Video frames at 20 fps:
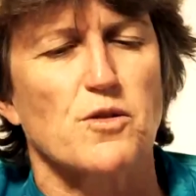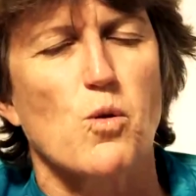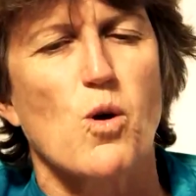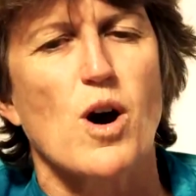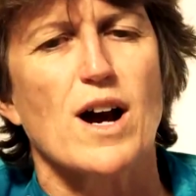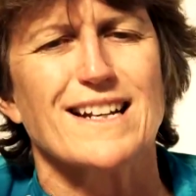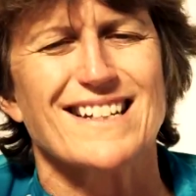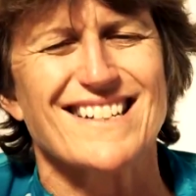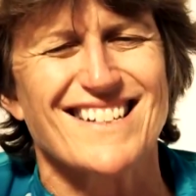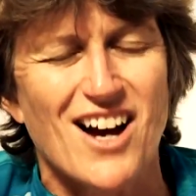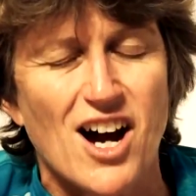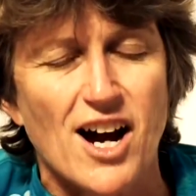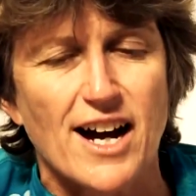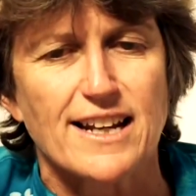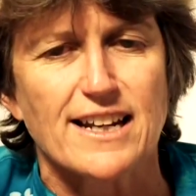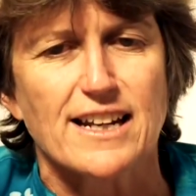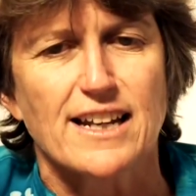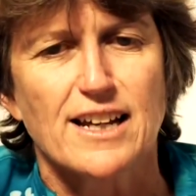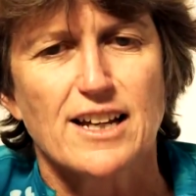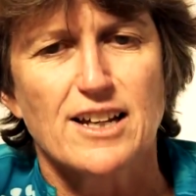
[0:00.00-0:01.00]
quite tight
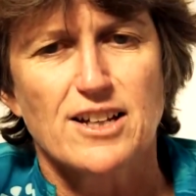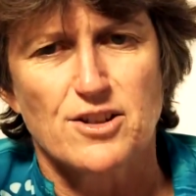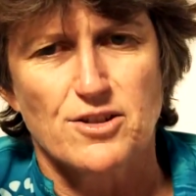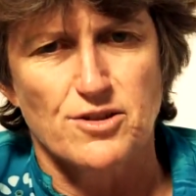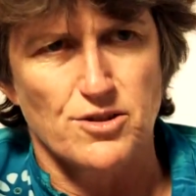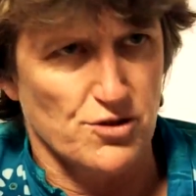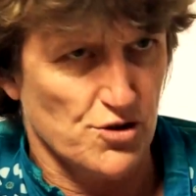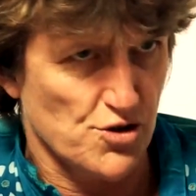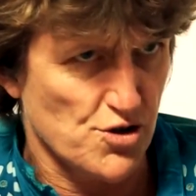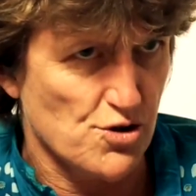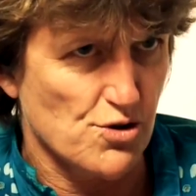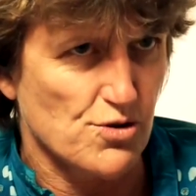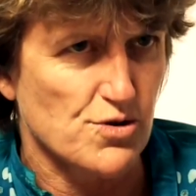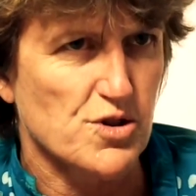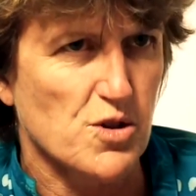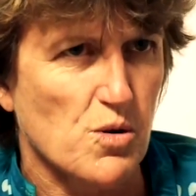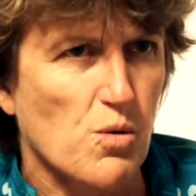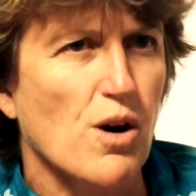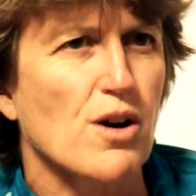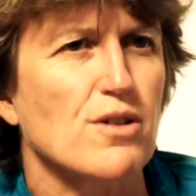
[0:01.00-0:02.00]
news
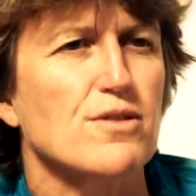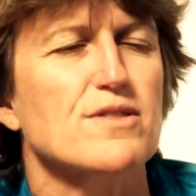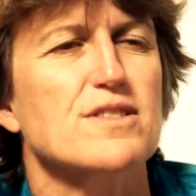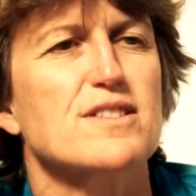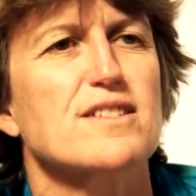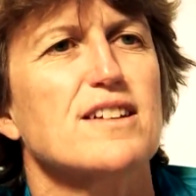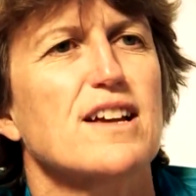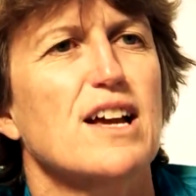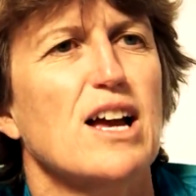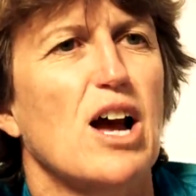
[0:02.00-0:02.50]
quotes